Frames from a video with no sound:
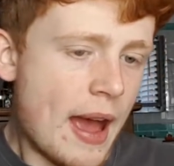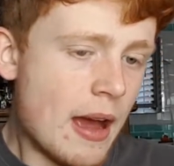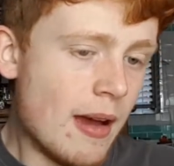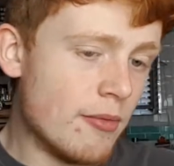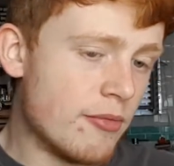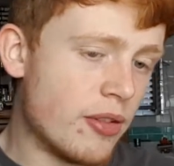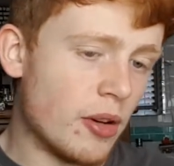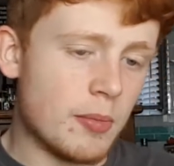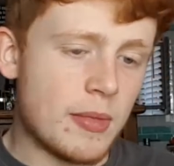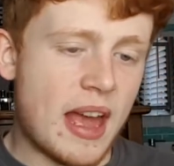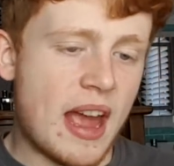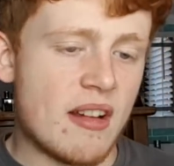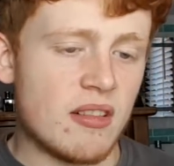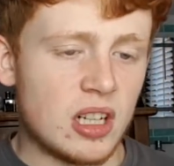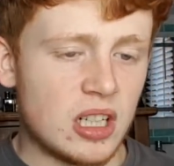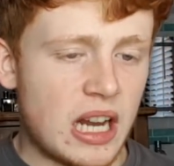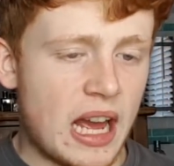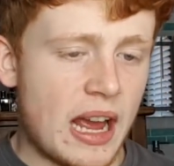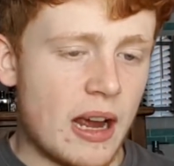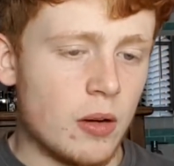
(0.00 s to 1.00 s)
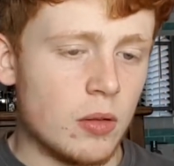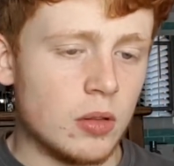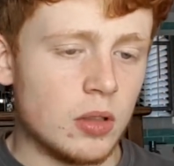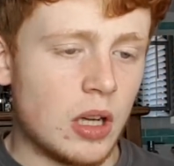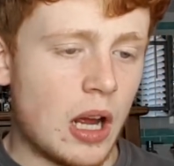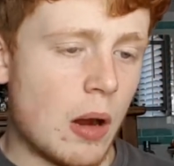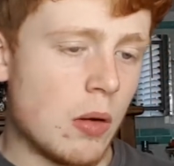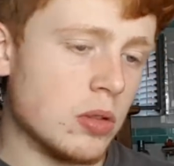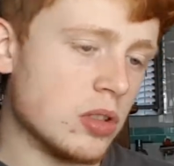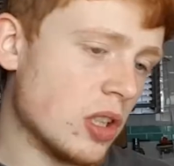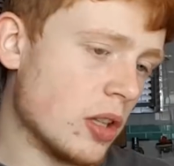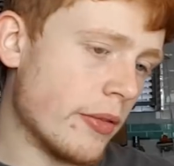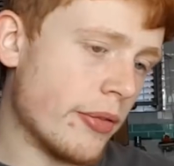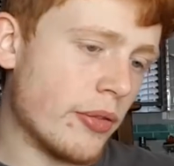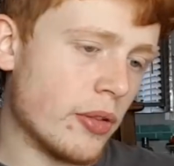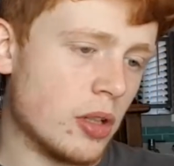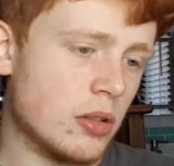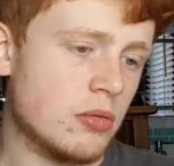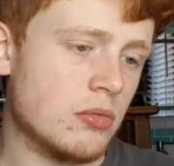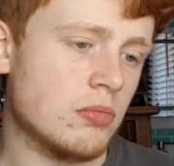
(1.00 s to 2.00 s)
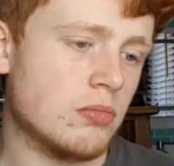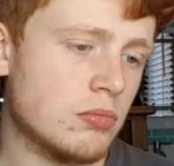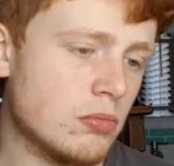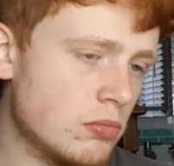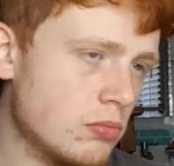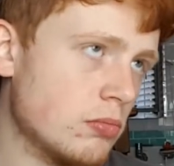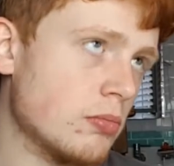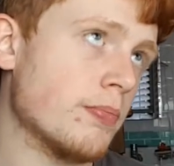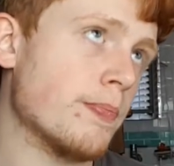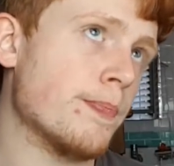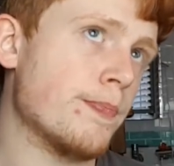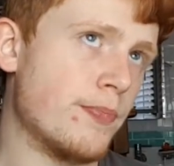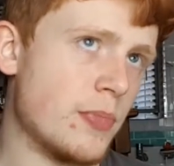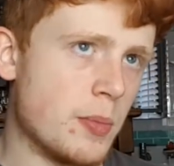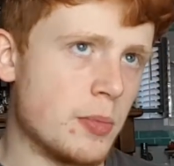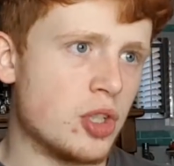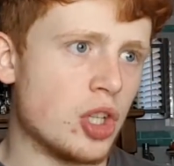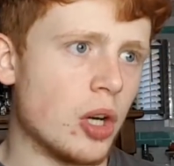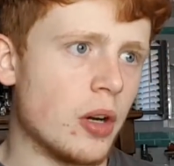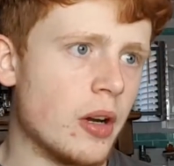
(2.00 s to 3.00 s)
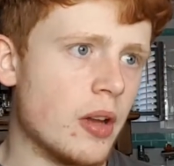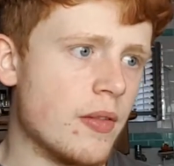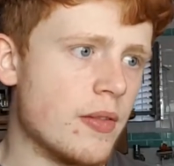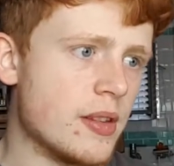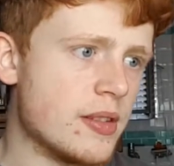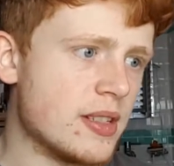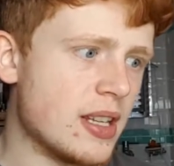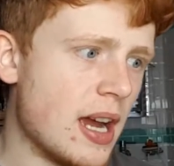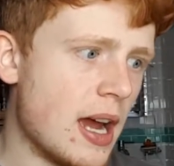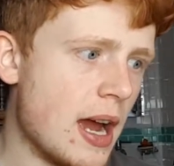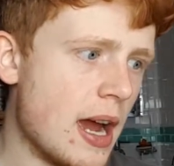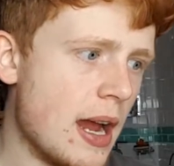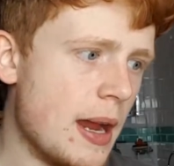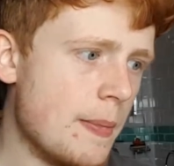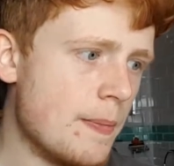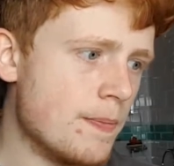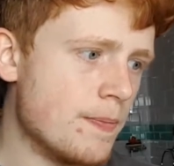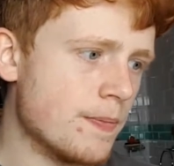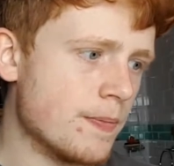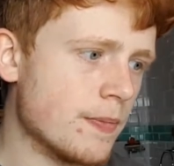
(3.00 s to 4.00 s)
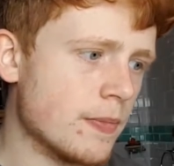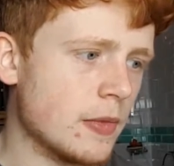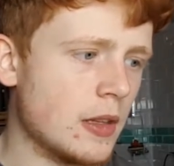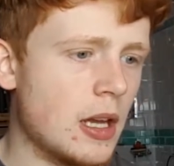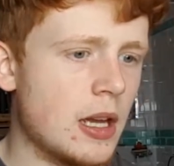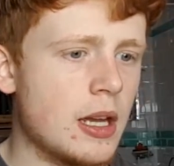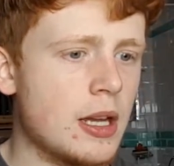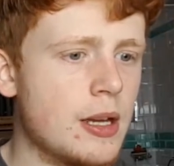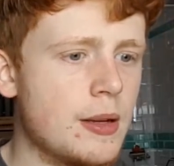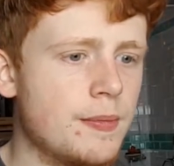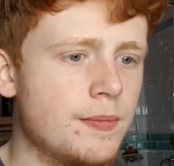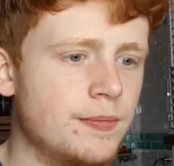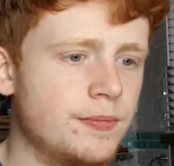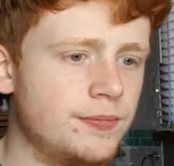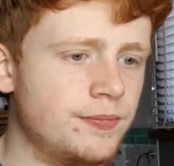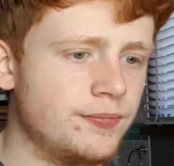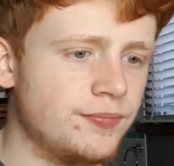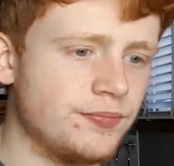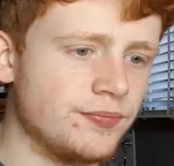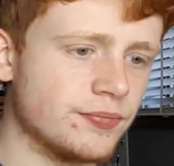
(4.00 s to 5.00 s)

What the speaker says: And from there on out, I was at the front the majority of the time. The